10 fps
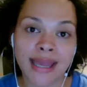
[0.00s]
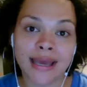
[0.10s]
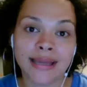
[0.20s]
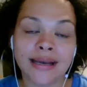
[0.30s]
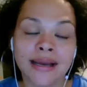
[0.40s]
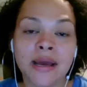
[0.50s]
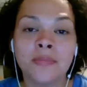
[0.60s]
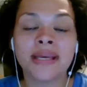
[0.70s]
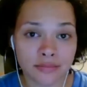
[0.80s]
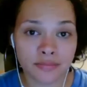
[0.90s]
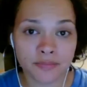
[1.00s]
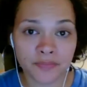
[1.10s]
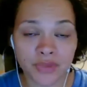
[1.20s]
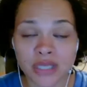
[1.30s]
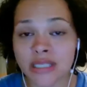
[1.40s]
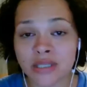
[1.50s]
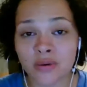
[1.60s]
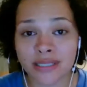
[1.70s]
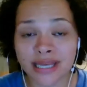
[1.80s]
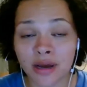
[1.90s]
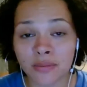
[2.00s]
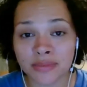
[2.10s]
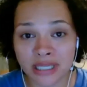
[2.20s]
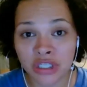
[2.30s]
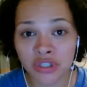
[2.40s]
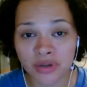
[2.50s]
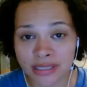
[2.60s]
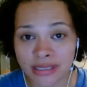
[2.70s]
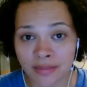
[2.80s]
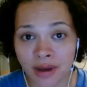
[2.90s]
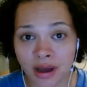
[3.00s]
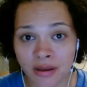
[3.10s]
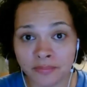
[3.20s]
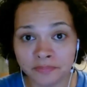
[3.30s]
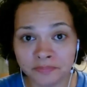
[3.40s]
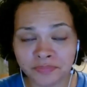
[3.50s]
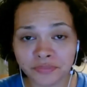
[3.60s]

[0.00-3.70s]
can this is going to help de-stress the mom